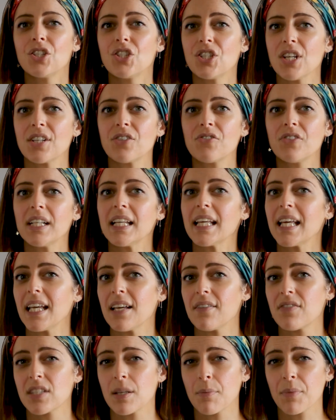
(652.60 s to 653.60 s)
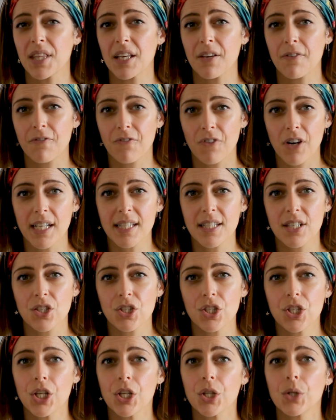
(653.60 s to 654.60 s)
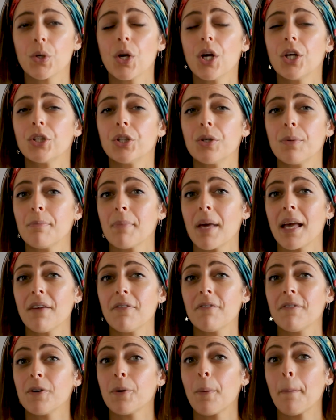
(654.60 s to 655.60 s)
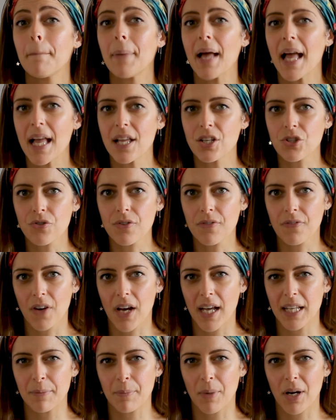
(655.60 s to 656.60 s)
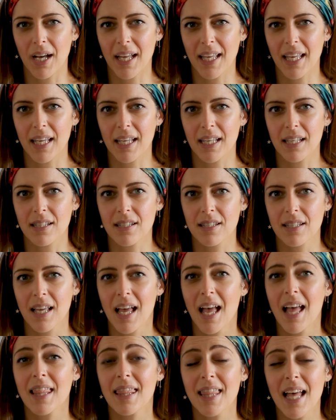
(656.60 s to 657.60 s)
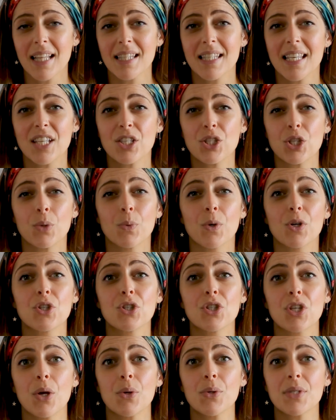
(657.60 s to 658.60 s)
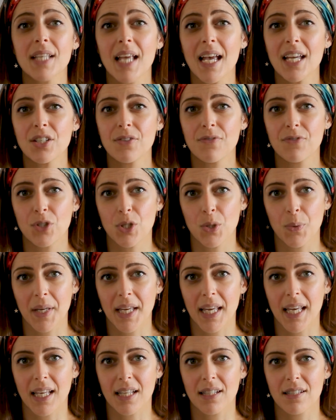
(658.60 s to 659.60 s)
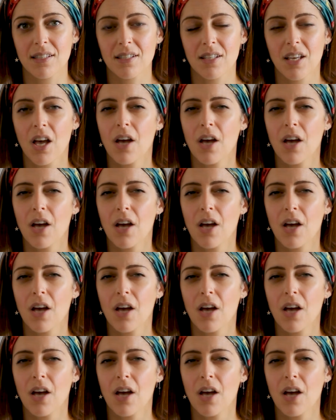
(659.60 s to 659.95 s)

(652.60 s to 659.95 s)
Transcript: Generally, if something frightens you, you may feel petrified by it, that is, you are so scared of doing it.